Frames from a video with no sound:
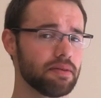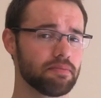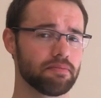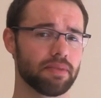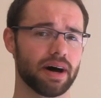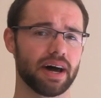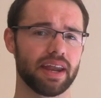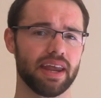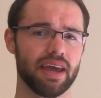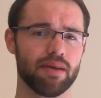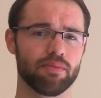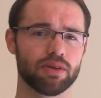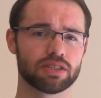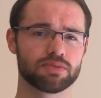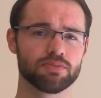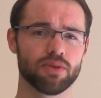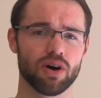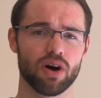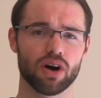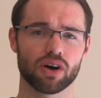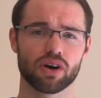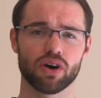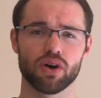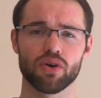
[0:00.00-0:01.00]
My name is
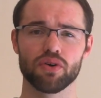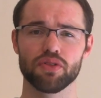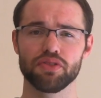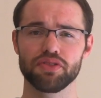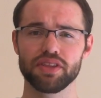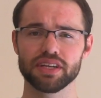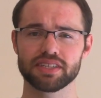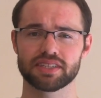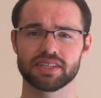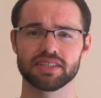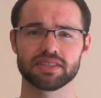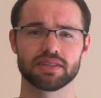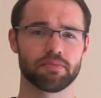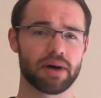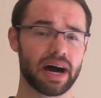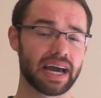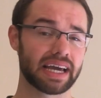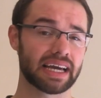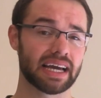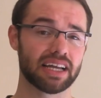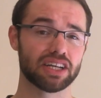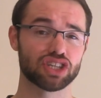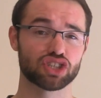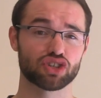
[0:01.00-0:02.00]
Marco, this is the My
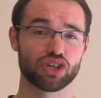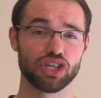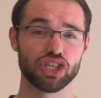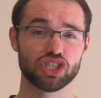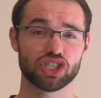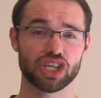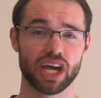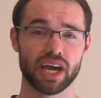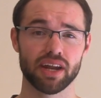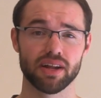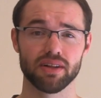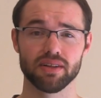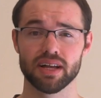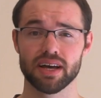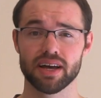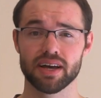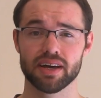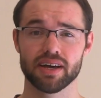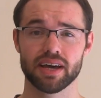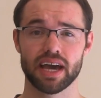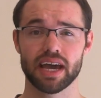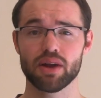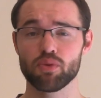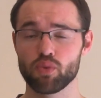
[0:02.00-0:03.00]
Color Screen channel,
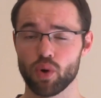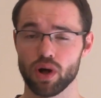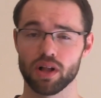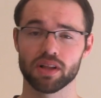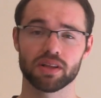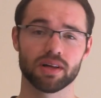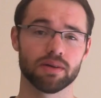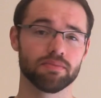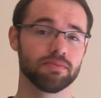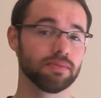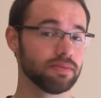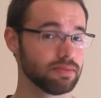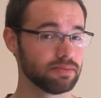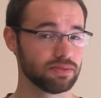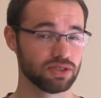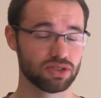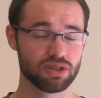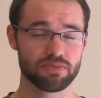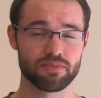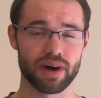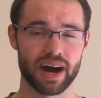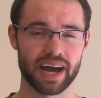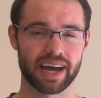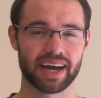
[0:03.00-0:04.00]
and welcome
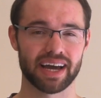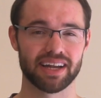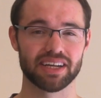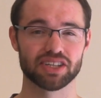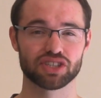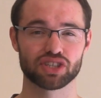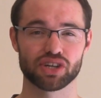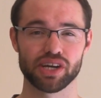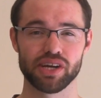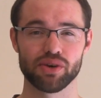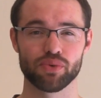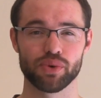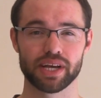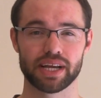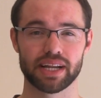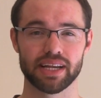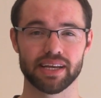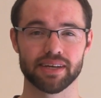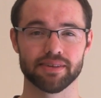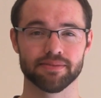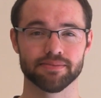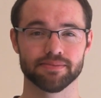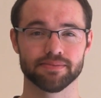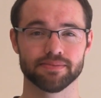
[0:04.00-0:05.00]
to My Color Screen
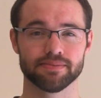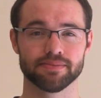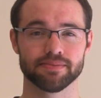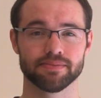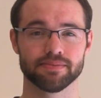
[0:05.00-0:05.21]
Weekly.